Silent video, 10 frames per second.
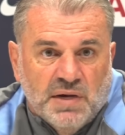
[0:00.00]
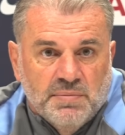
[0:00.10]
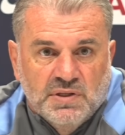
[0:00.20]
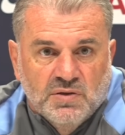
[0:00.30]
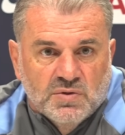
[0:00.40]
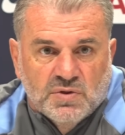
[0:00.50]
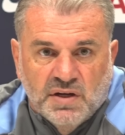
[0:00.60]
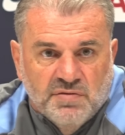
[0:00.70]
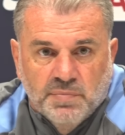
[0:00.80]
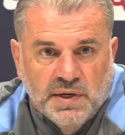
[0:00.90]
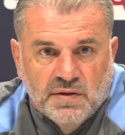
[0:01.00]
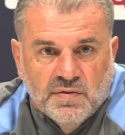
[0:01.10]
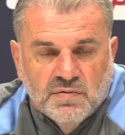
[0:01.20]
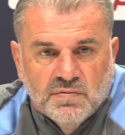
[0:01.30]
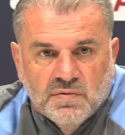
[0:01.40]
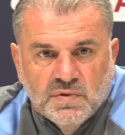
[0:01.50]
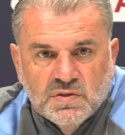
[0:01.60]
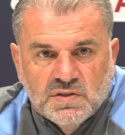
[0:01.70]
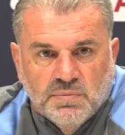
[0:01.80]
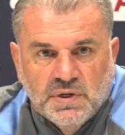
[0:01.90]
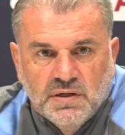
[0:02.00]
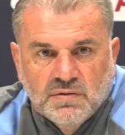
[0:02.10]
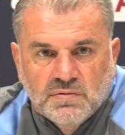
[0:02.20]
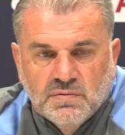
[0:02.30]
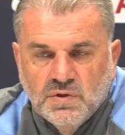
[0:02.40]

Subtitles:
maybe deals with it even better than somebody